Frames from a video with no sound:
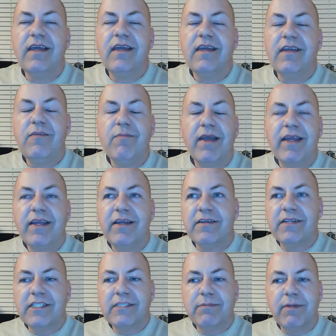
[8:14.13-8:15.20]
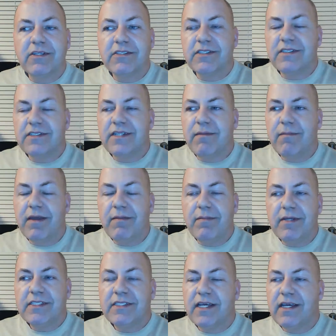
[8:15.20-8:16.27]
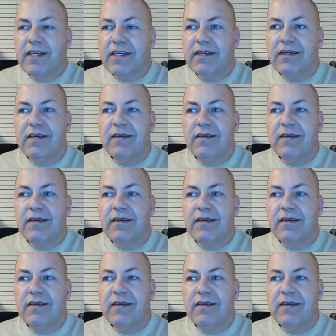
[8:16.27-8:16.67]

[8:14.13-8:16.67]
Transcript: You might hear this person, they might be saying,